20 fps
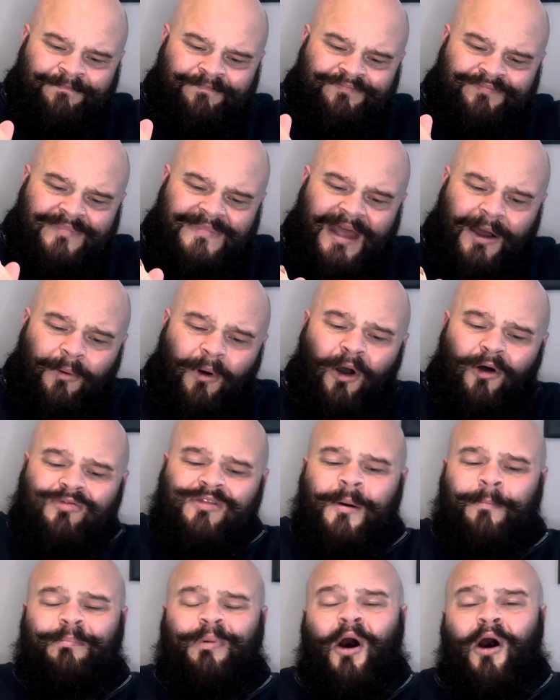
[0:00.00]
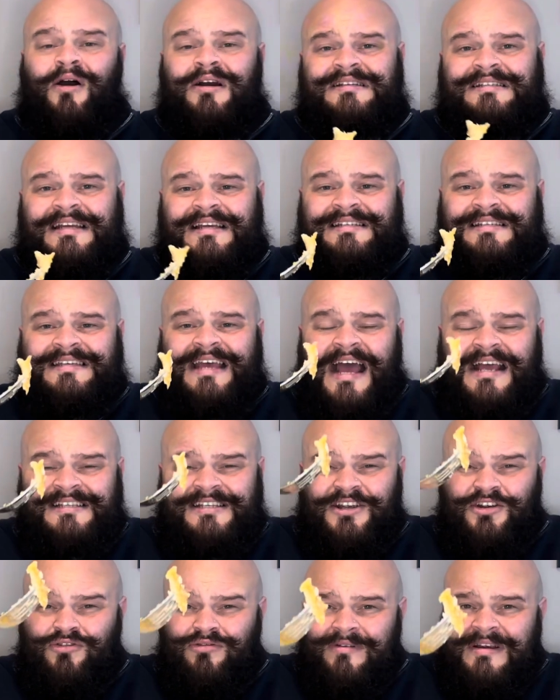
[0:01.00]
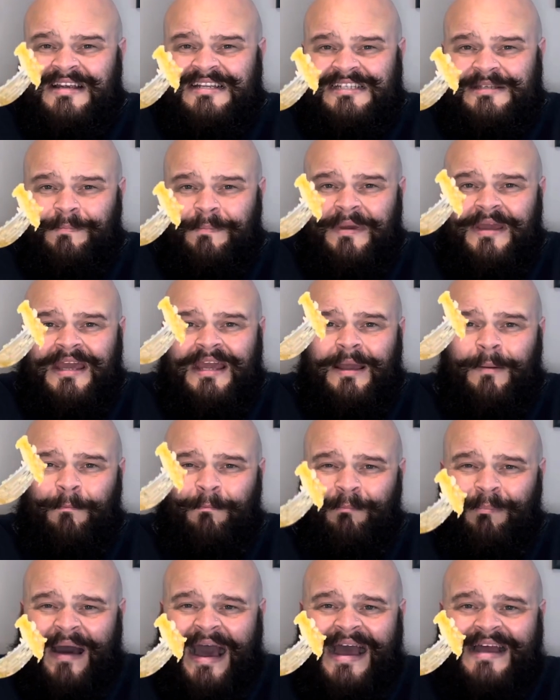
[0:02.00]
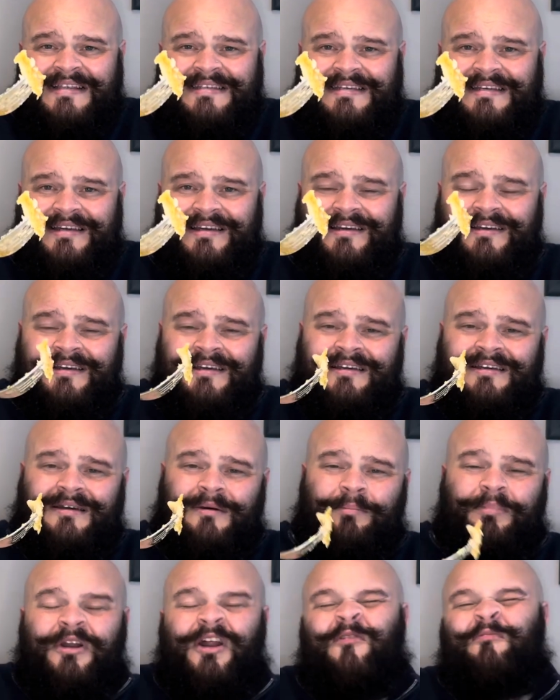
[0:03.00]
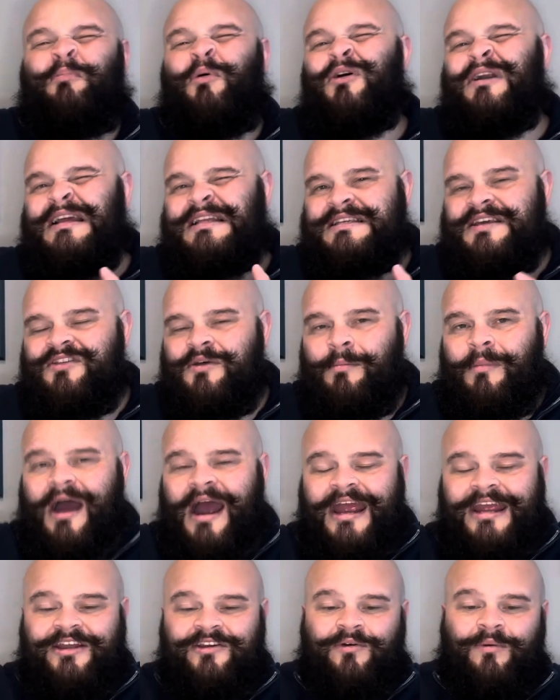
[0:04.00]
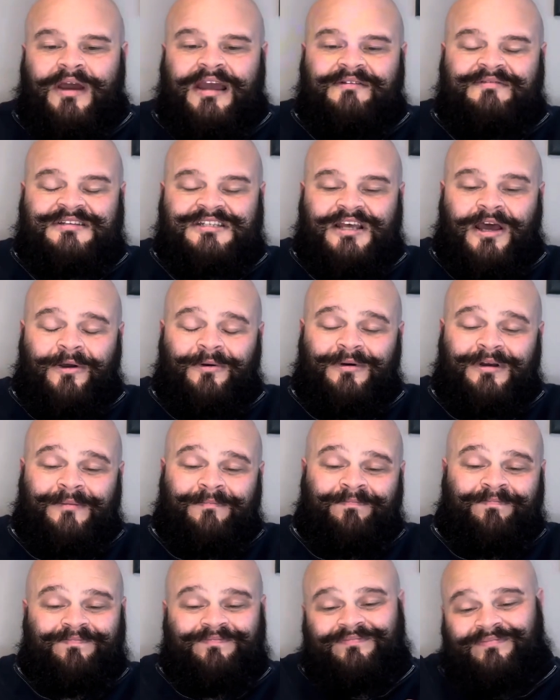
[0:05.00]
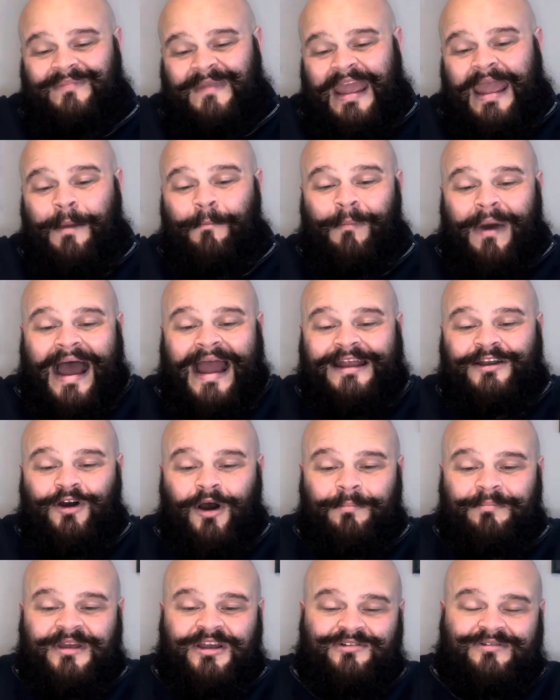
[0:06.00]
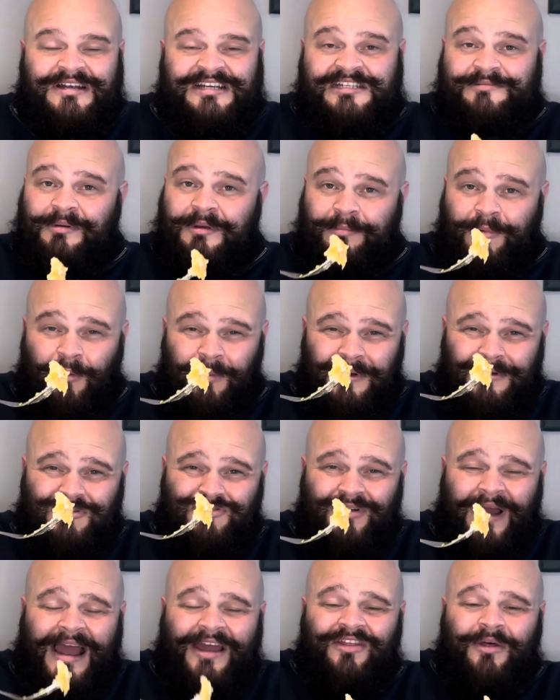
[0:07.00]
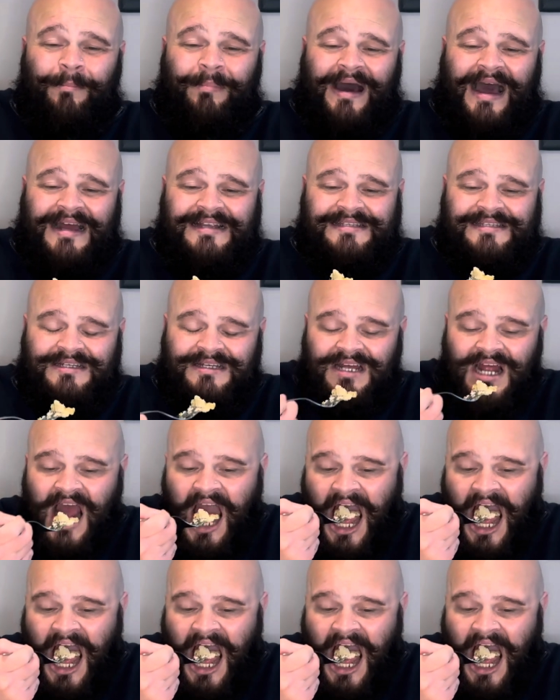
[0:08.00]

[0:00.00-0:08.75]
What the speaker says: Now, on the box, it says crispy batter, but I've put it in the microwave, so it might not be crispy, but we'll try the batter.